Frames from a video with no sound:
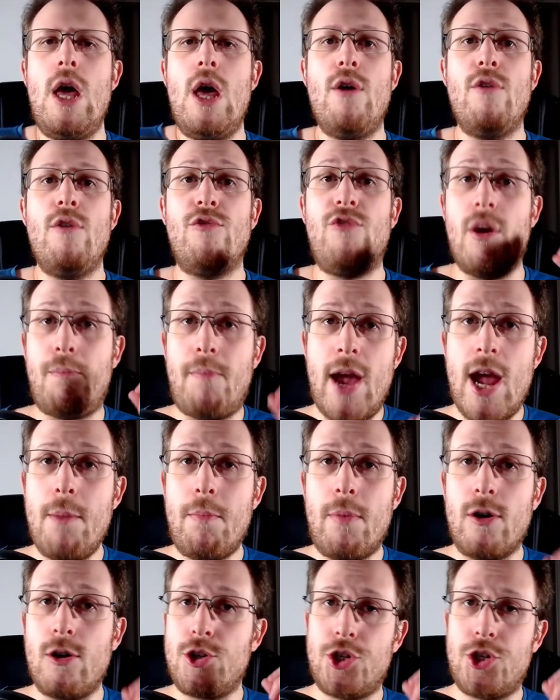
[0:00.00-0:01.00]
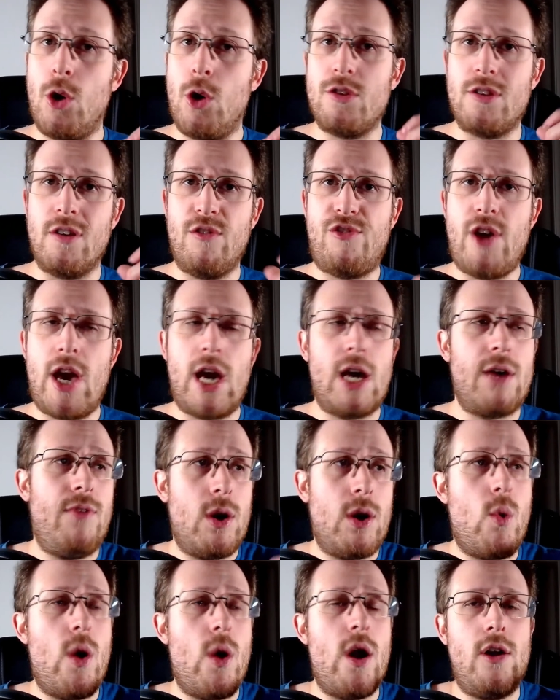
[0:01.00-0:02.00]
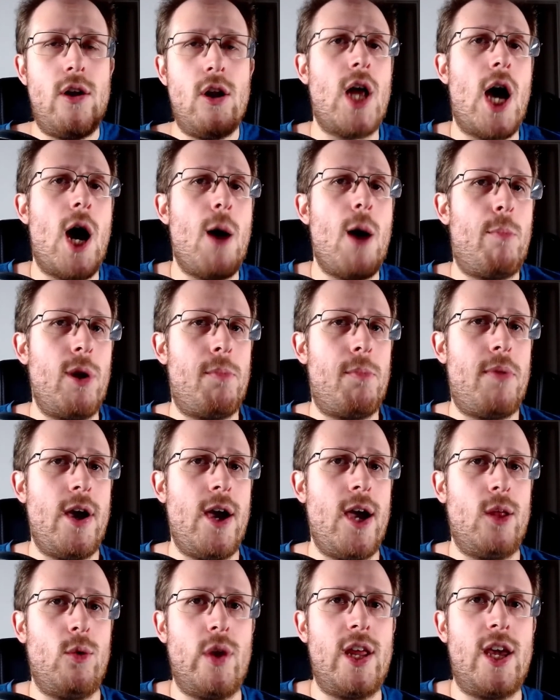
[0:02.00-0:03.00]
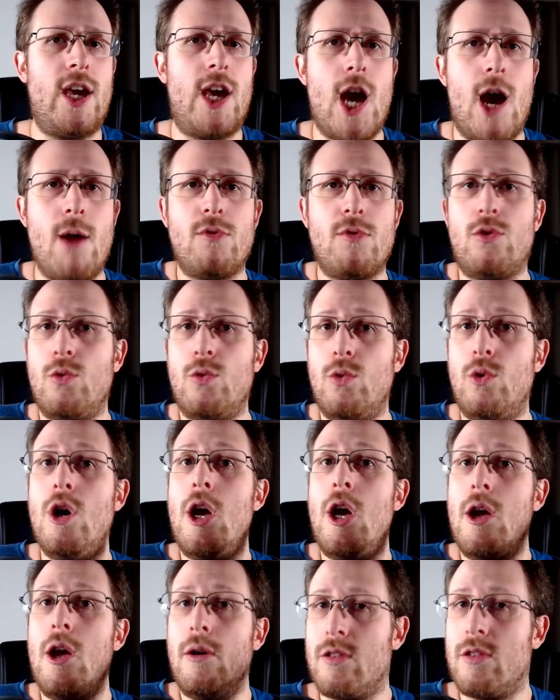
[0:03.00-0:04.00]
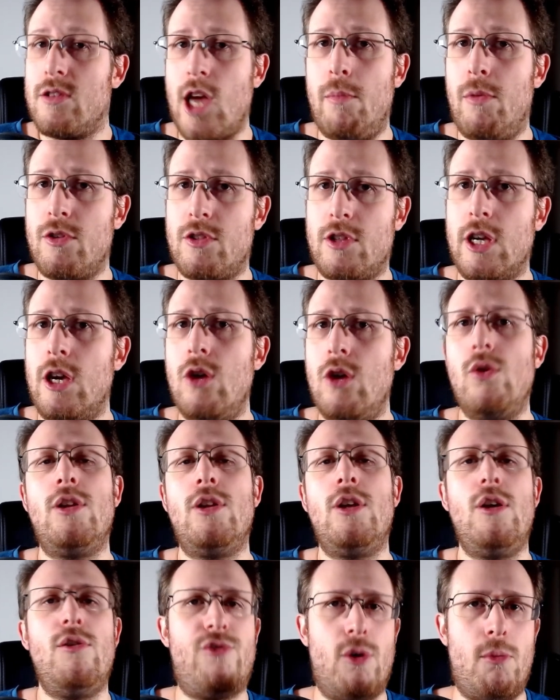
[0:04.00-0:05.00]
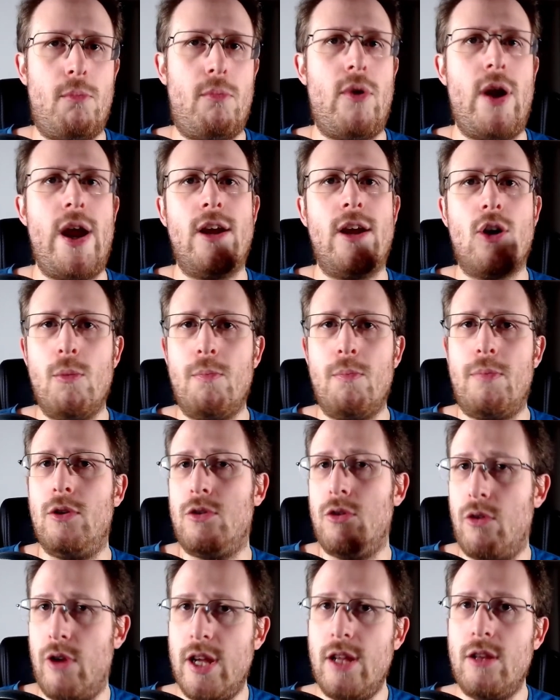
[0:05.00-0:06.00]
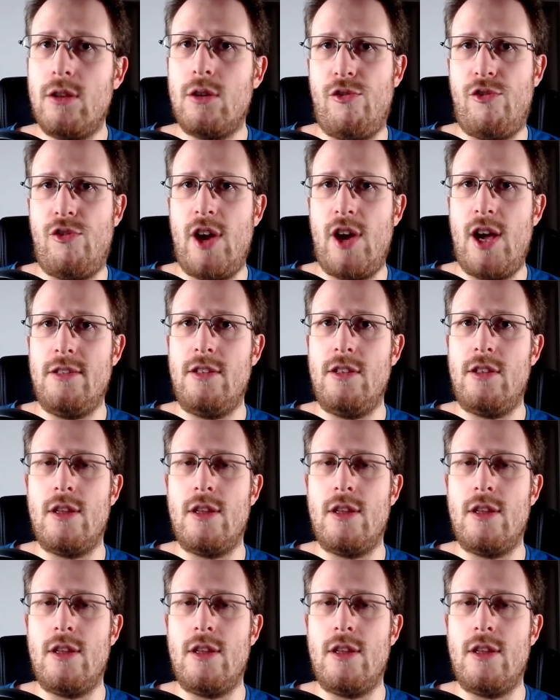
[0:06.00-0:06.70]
The paper shows, in fact, they were not unprepared when it comes to cybersecurity for brain computer interfaces.